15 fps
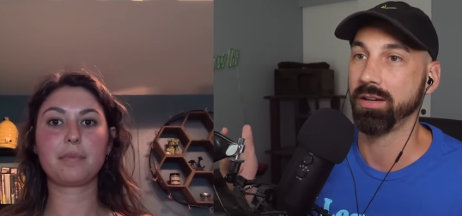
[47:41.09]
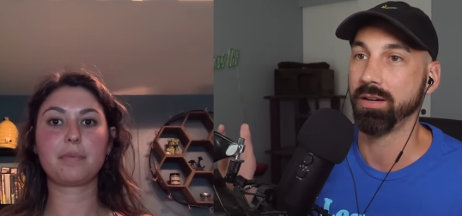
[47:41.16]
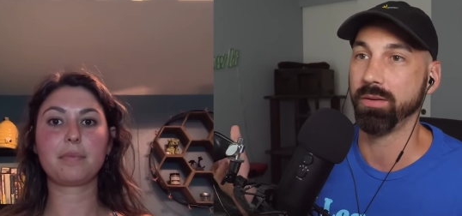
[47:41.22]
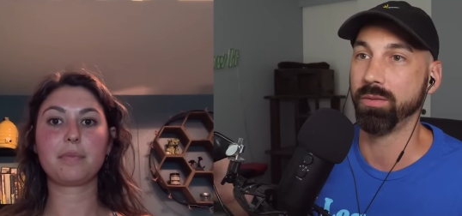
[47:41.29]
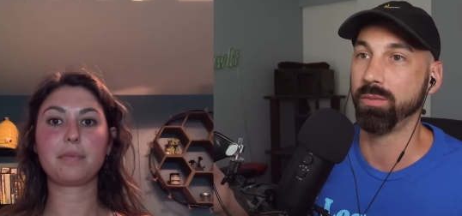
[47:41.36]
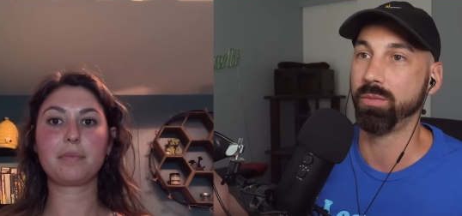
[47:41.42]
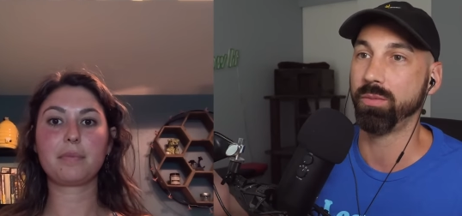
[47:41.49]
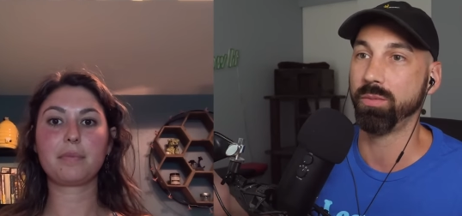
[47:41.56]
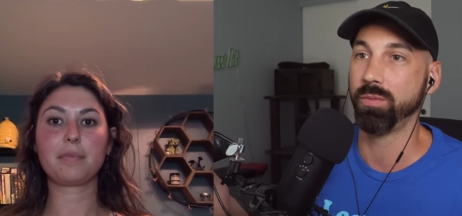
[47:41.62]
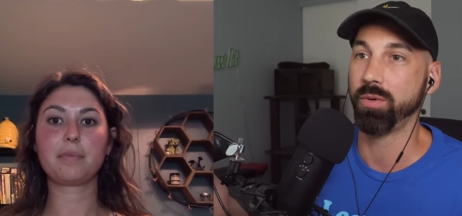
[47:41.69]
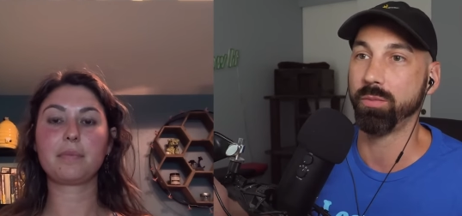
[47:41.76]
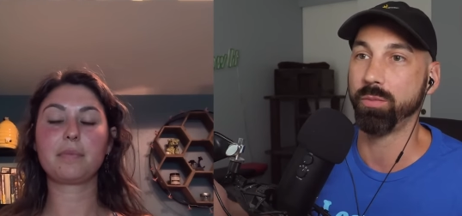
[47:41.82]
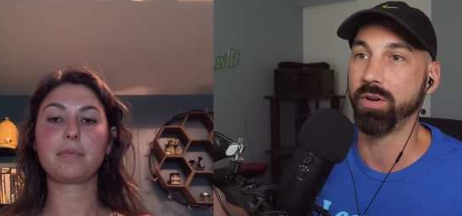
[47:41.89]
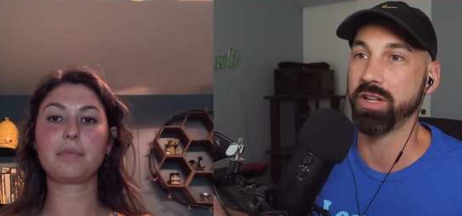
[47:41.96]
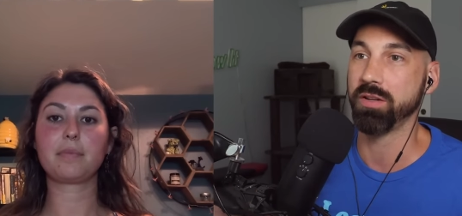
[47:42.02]

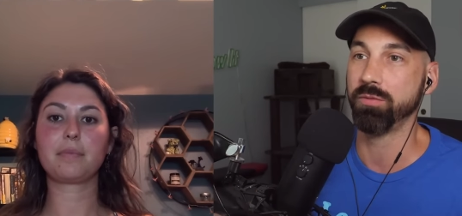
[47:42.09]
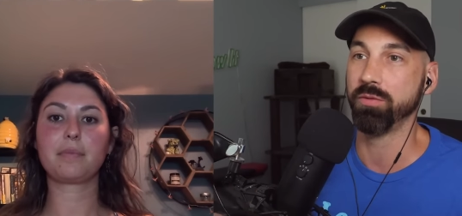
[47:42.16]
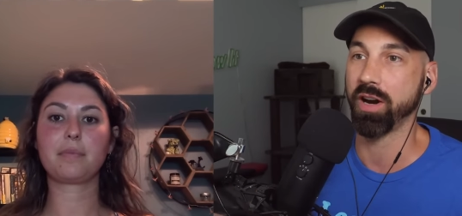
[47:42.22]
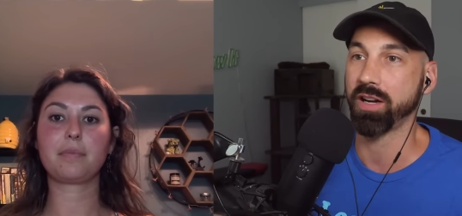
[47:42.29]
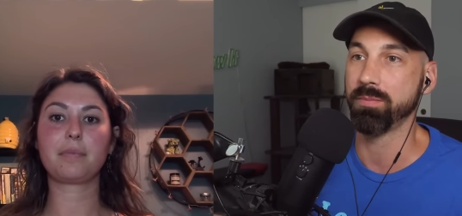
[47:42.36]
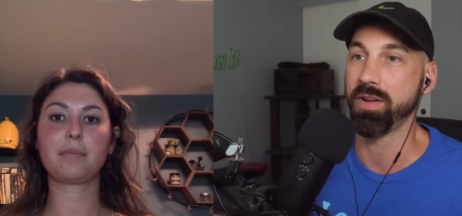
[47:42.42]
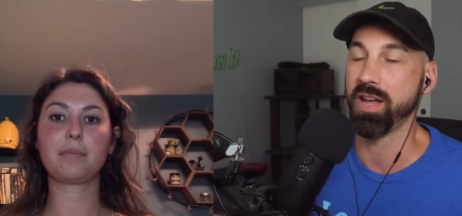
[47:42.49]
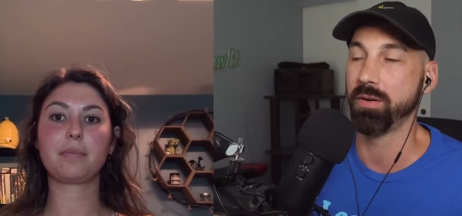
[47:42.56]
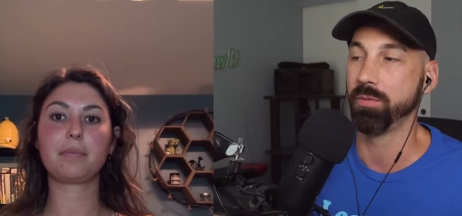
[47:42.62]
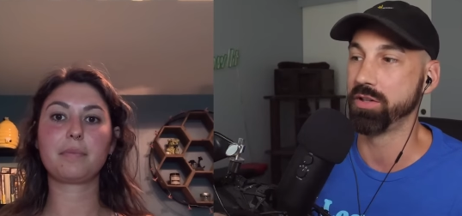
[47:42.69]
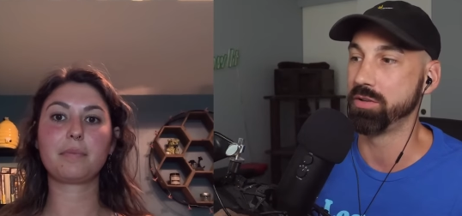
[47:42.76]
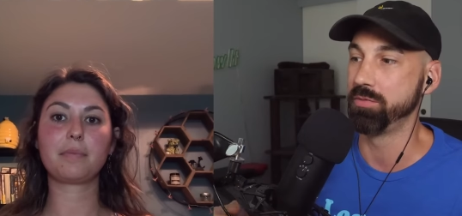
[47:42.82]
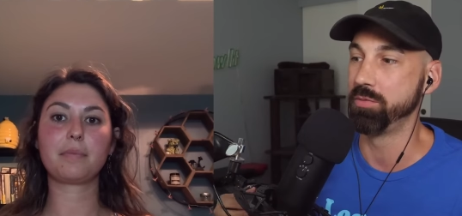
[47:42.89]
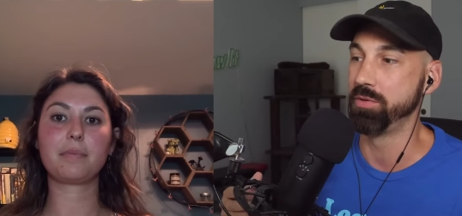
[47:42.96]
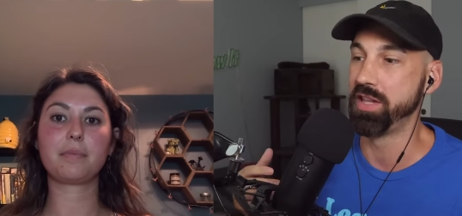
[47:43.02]
Speaker 1: what do you recommend? Would
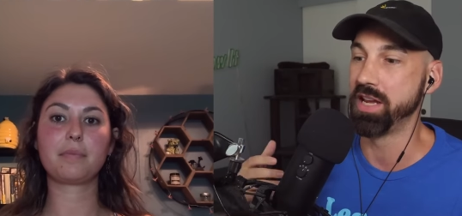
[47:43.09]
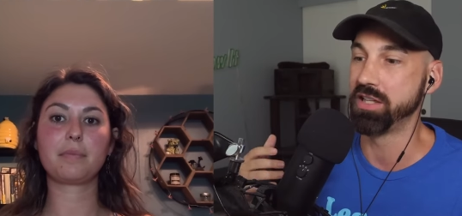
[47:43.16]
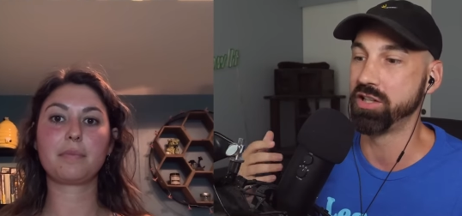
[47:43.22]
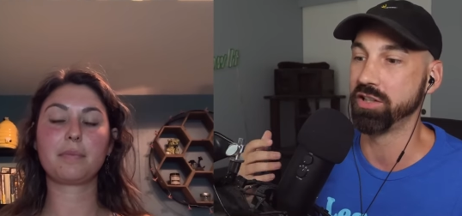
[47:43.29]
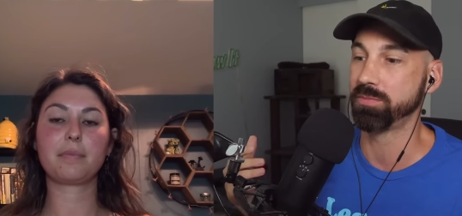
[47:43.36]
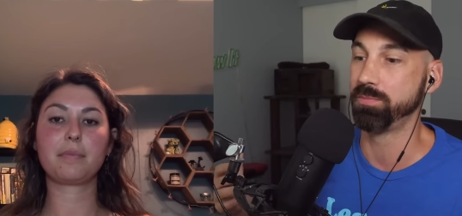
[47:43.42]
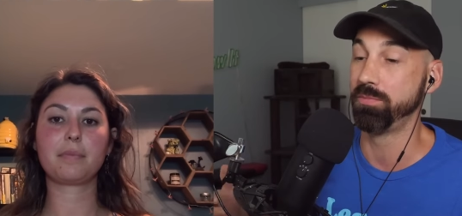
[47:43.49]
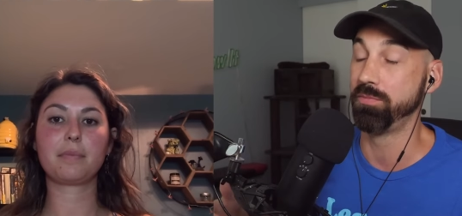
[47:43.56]
they just